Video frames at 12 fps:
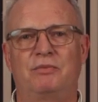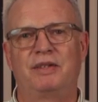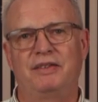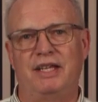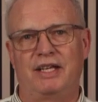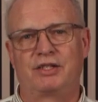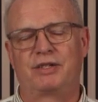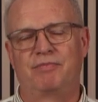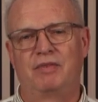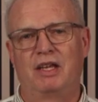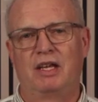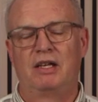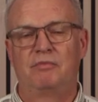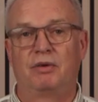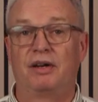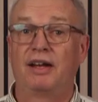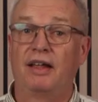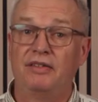with this.
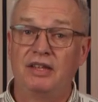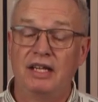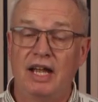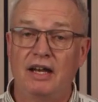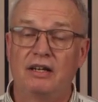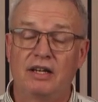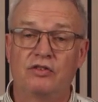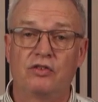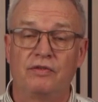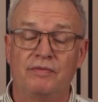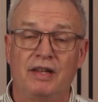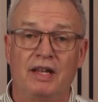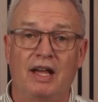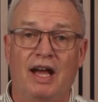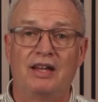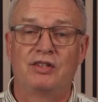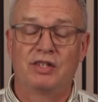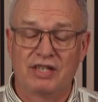But at the end, I,
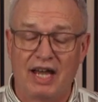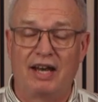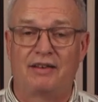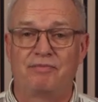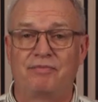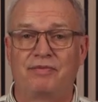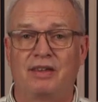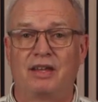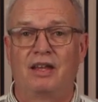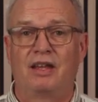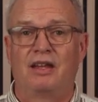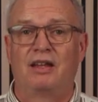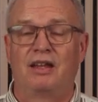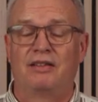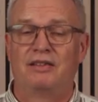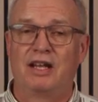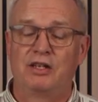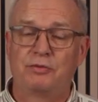I said,
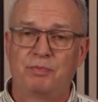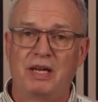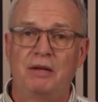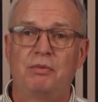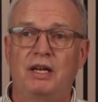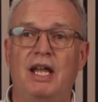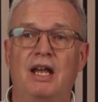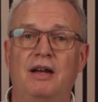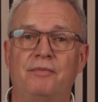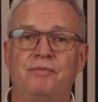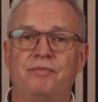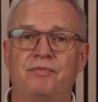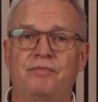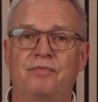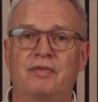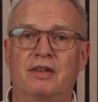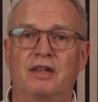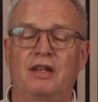there's people here.
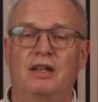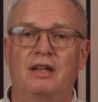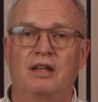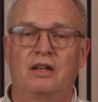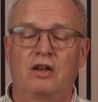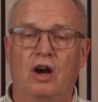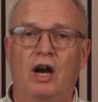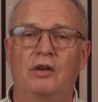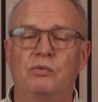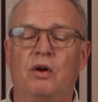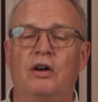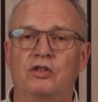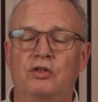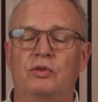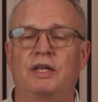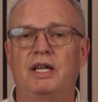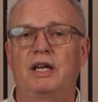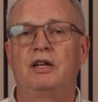God wants to
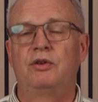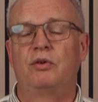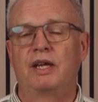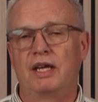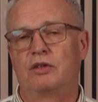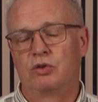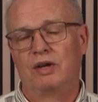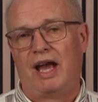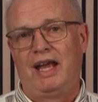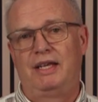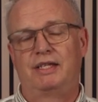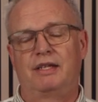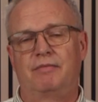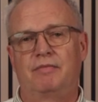heal you here tonight,